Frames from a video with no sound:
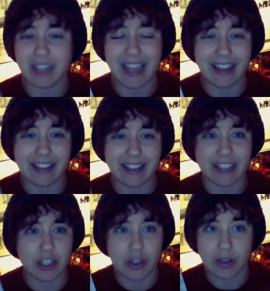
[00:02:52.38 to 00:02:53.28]
Day
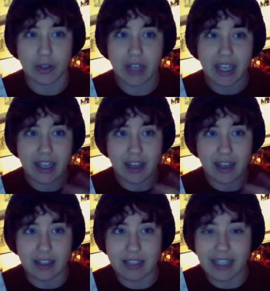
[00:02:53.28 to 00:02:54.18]
Year
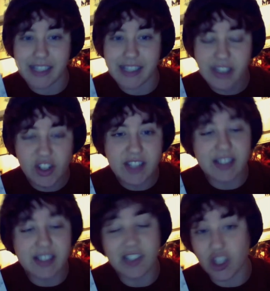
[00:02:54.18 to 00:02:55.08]

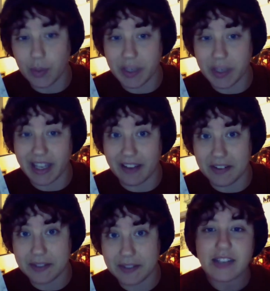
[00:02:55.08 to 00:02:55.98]
series is a good one to
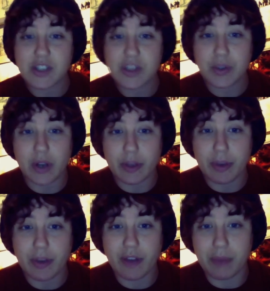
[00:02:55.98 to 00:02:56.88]
get on. I listened to an
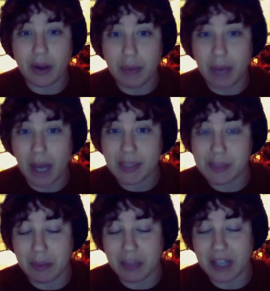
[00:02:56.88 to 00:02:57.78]
audiobook of Mary
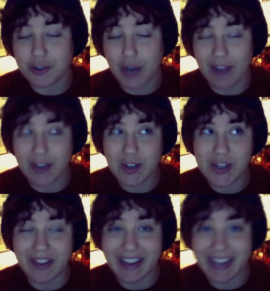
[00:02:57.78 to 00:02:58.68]
Poppins by P.L.
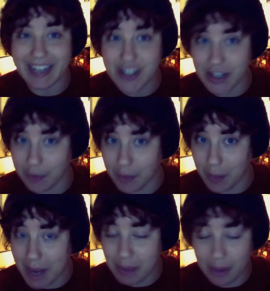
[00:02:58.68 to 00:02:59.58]
Travers. Now, I had actually never
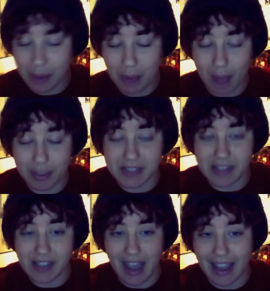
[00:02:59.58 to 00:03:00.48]
read Mary
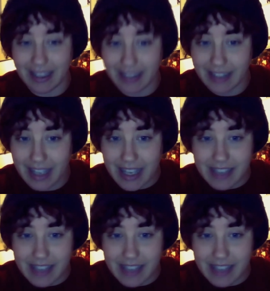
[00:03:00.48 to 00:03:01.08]
Poppins. I had